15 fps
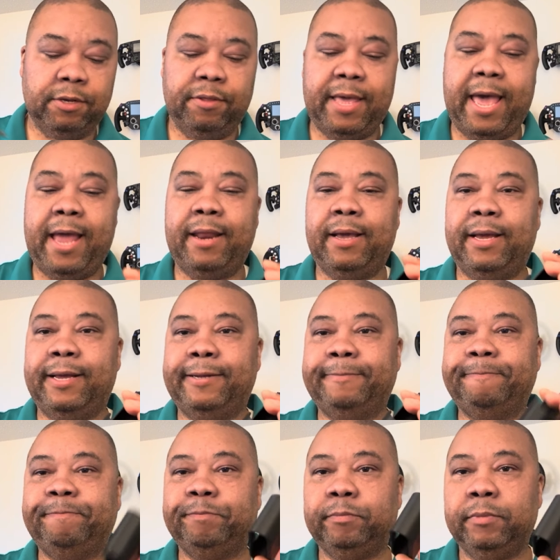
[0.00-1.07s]
that
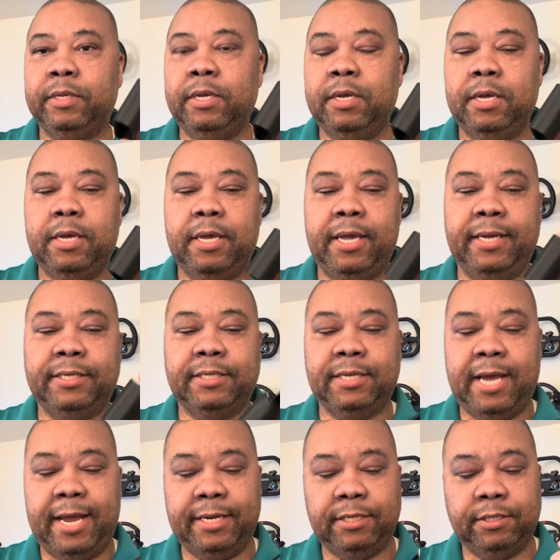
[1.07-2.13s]
it's
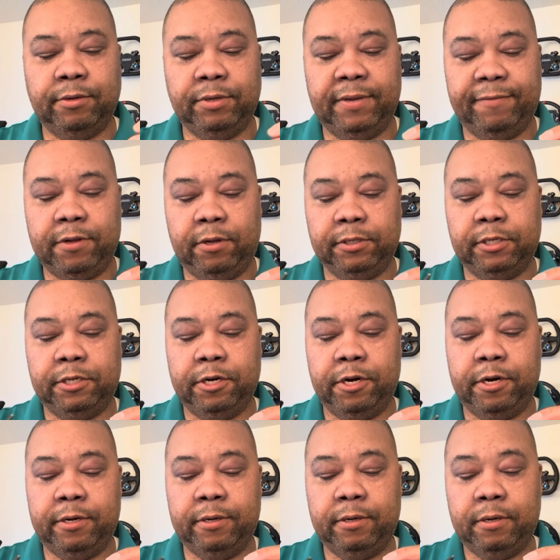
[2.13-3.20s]
not so difficult to
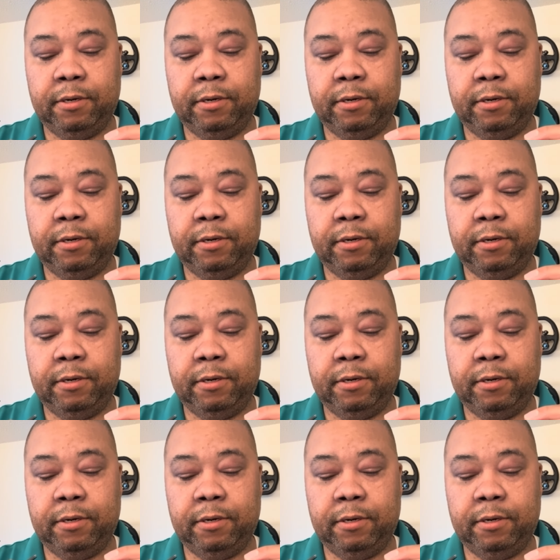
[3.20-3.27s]
turn.